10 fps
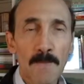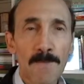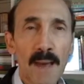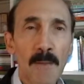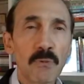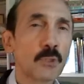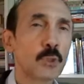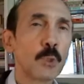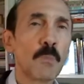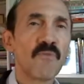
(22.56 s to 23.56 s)
Bob was a
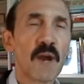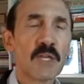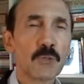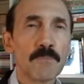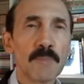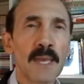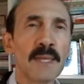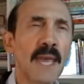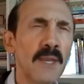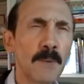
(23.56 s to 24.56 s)
supervisor and
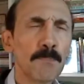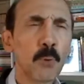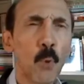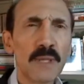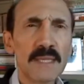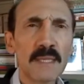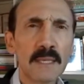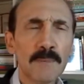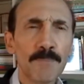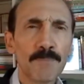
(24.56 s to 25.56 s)
had an employee
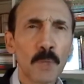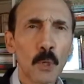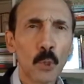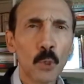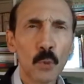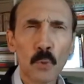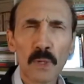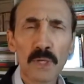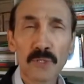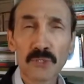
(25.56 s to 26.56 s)
who
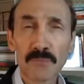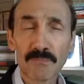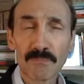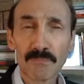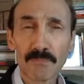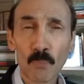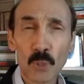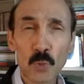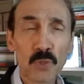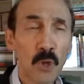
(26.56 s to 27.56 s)
was
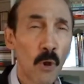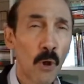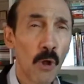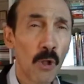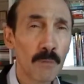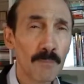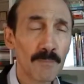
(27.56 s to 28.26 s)
what you would call